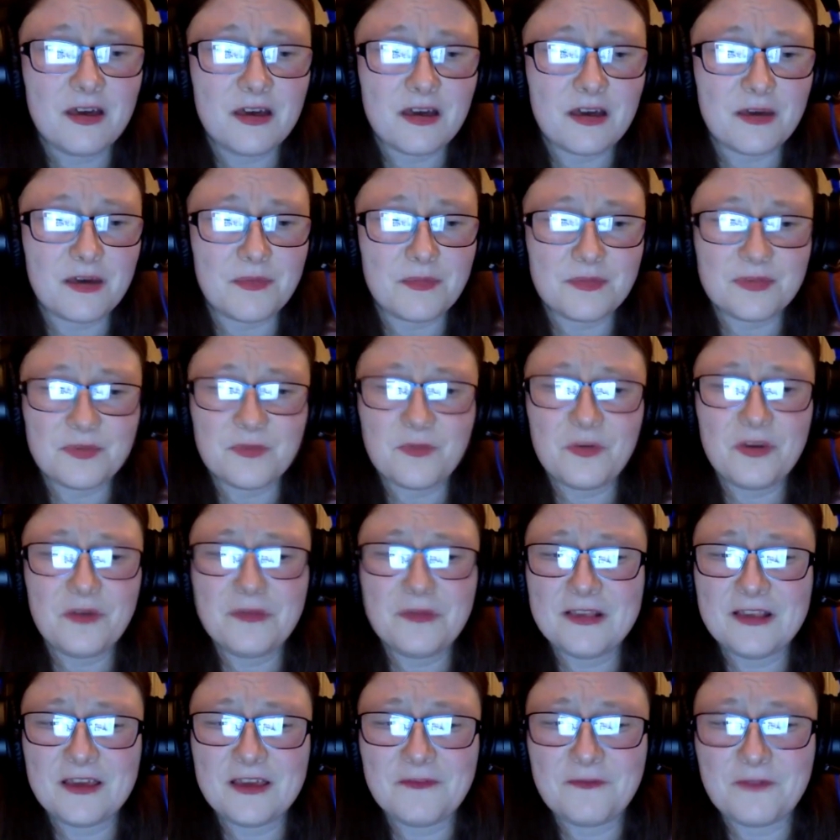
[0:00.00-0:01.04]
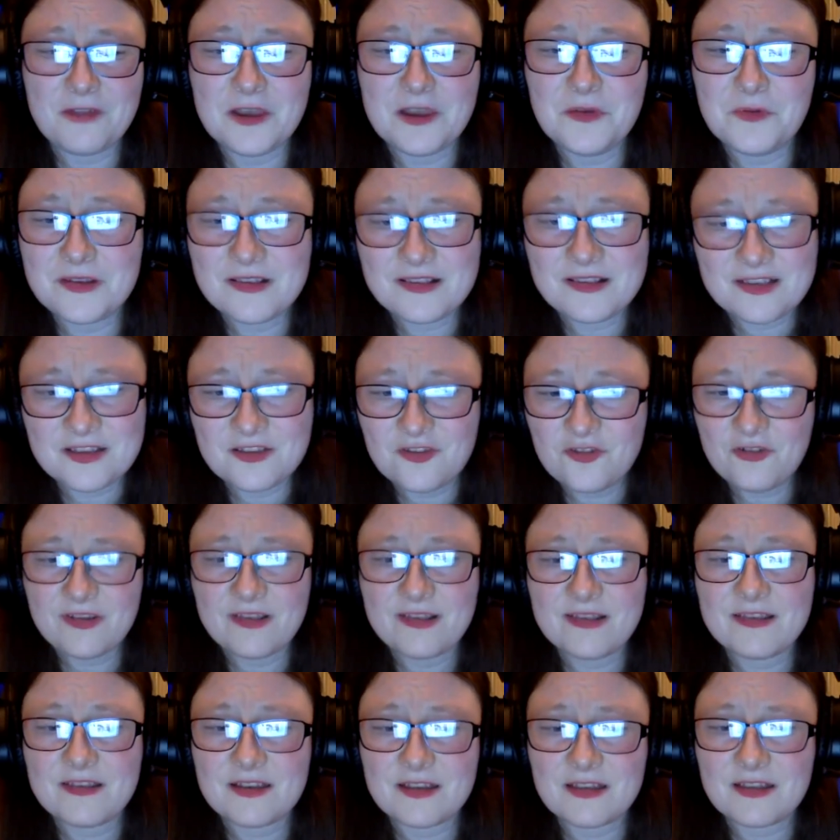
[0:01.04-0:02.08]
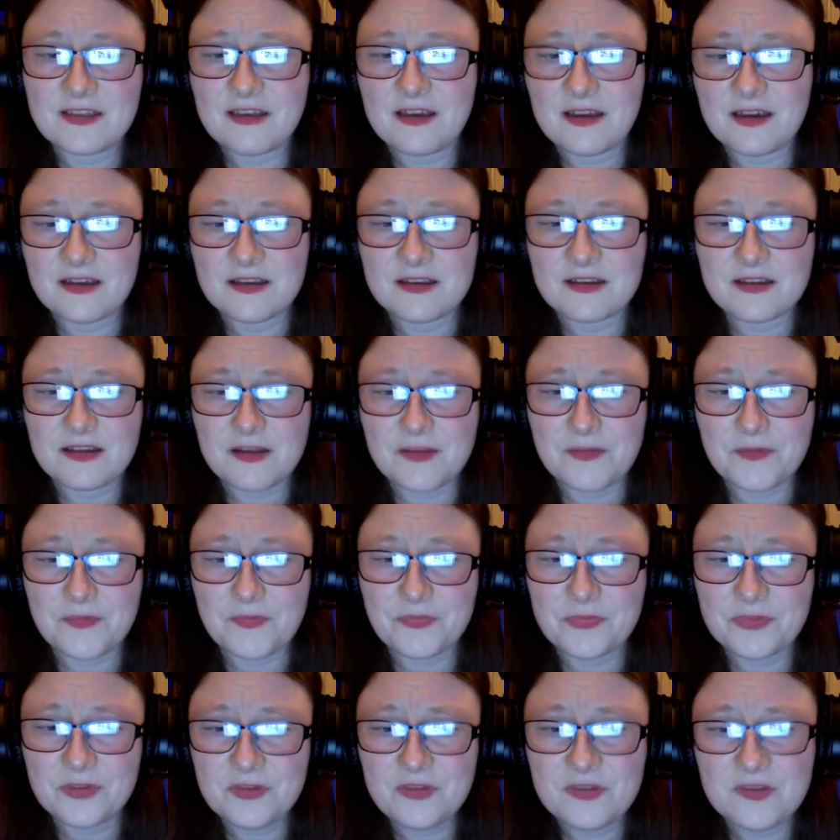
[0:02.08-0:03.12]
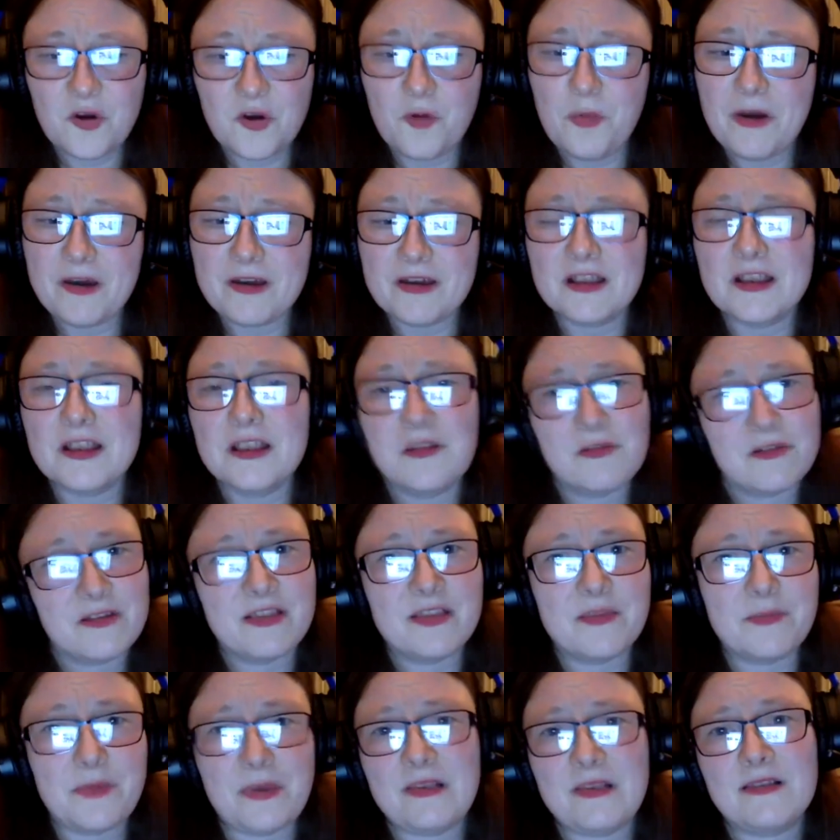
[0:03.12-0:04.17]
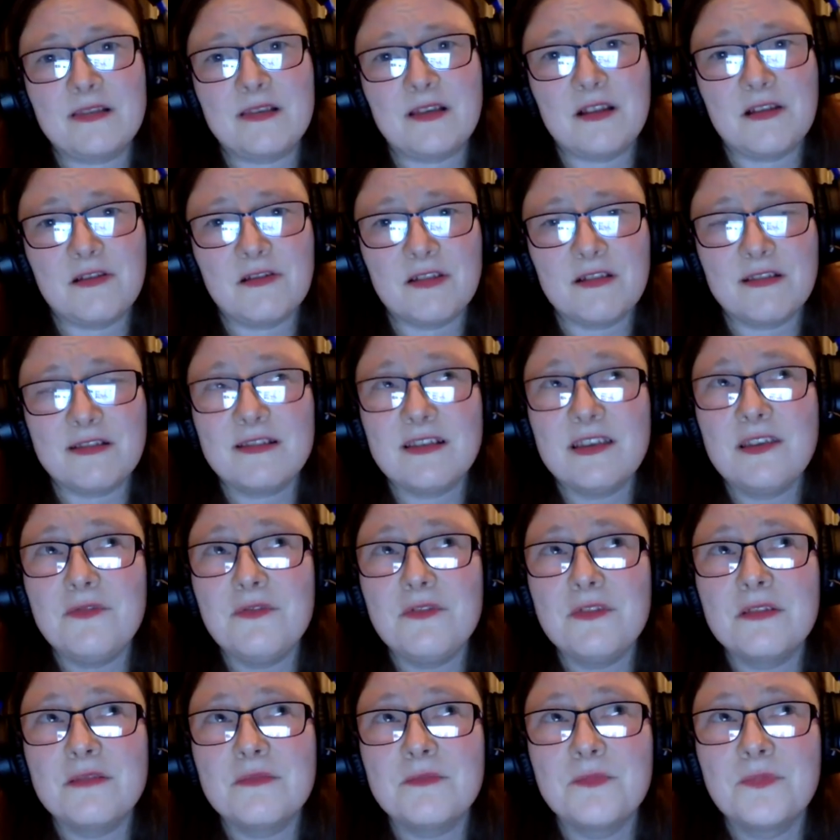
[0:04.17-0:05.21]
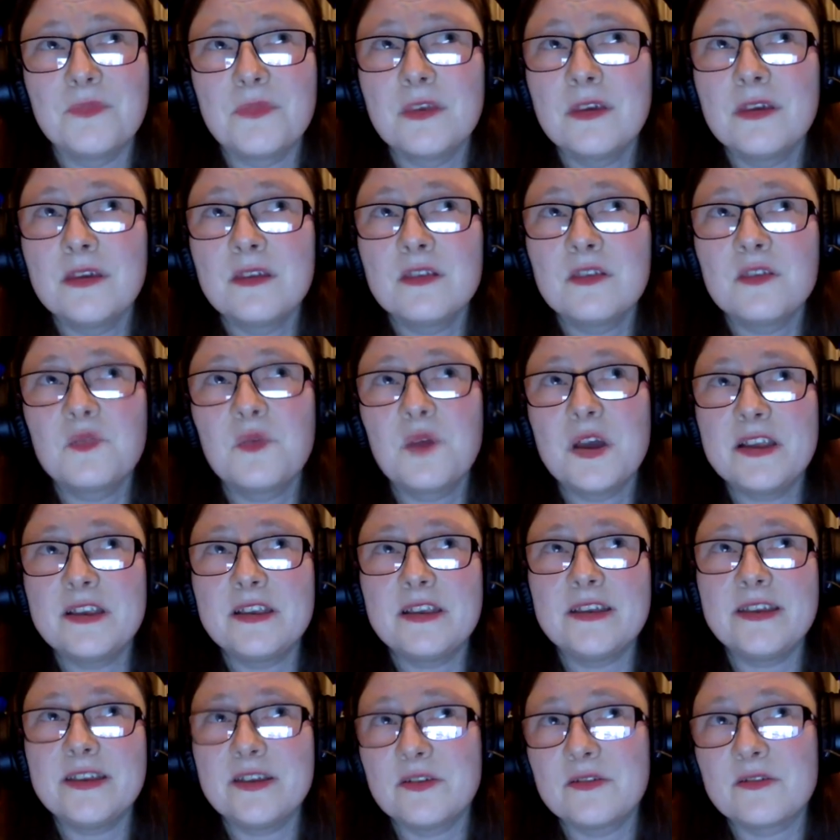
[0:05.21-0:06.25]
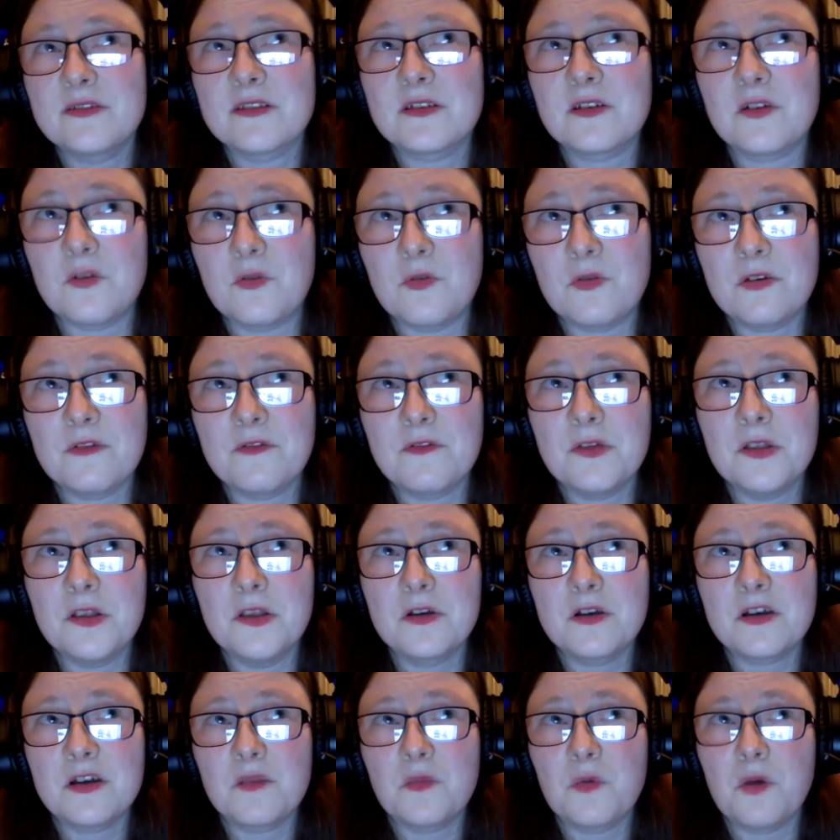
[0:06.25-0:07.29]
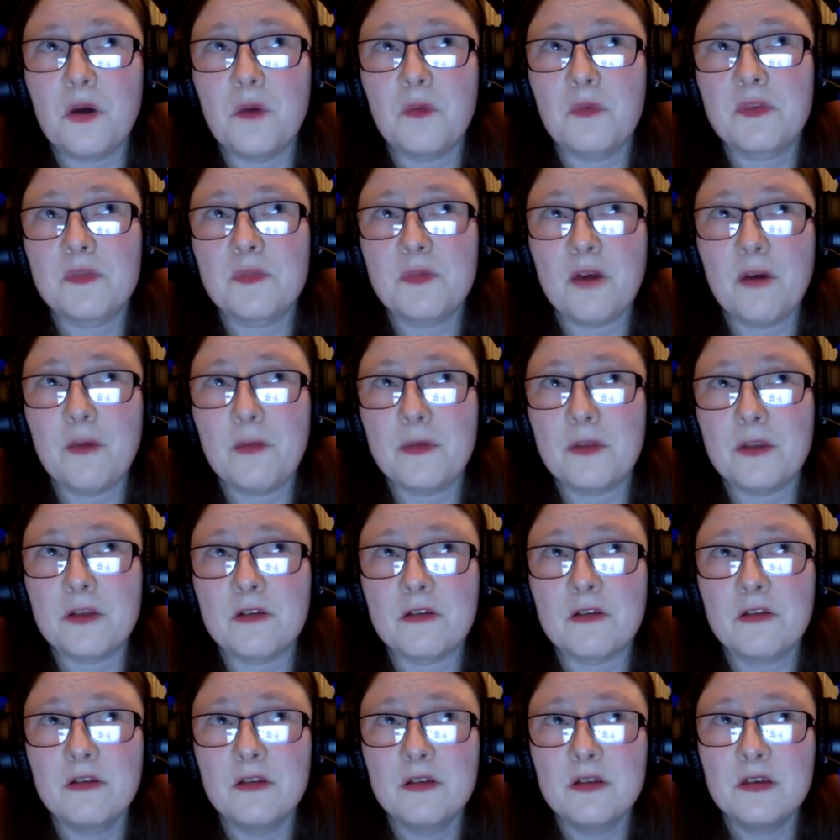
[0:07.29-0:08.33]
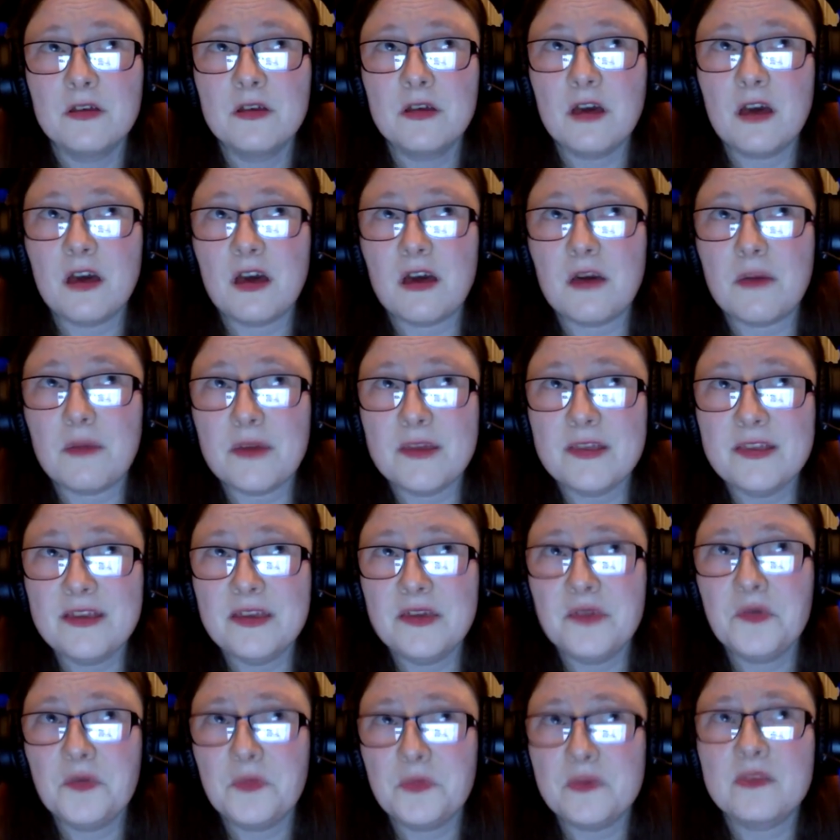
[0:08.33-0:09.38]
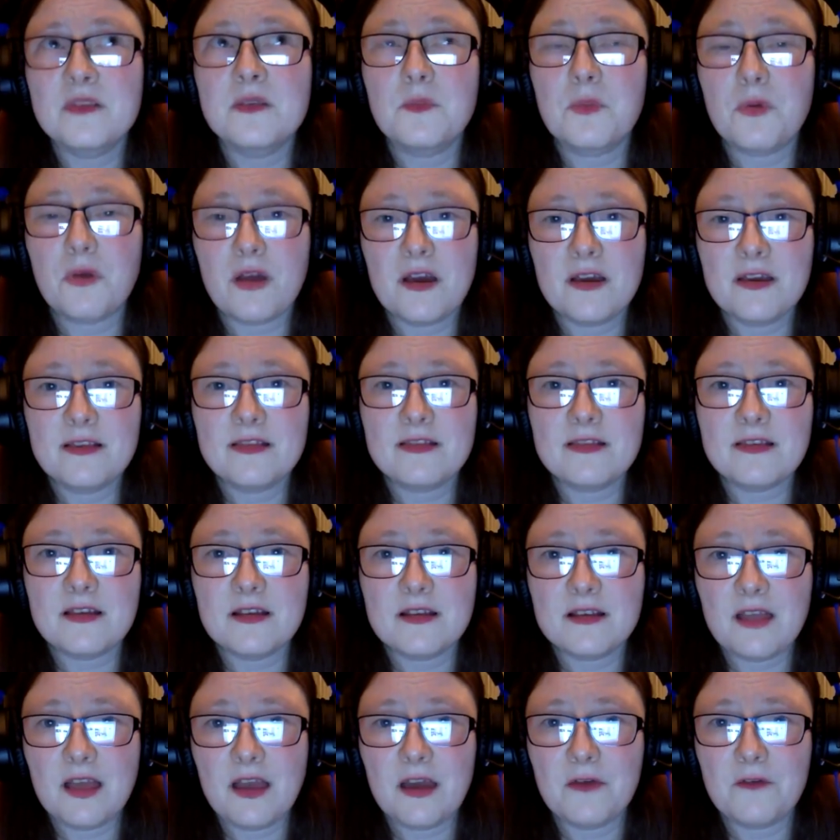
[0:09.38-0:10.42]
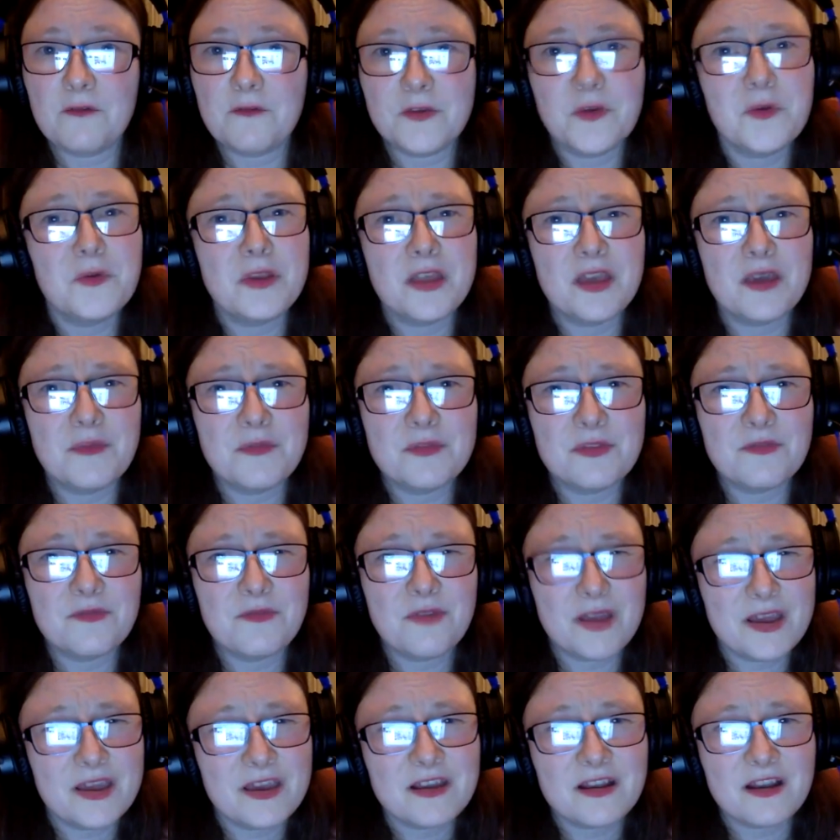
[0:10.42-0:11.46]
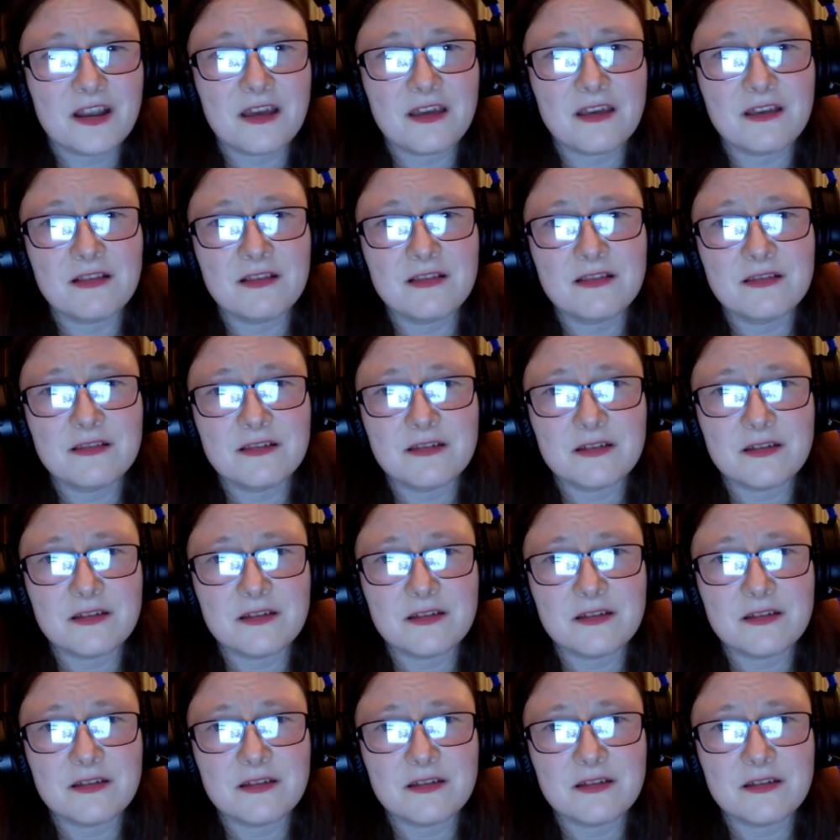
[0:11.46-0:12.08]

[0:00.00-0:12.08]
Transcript: Um, so I would say if anyone is interested in that, um, just go back and look at the bestseller lists. Even 20 years ago, if you look at what was popular, um, I think you would be surprised at how few names you recognize.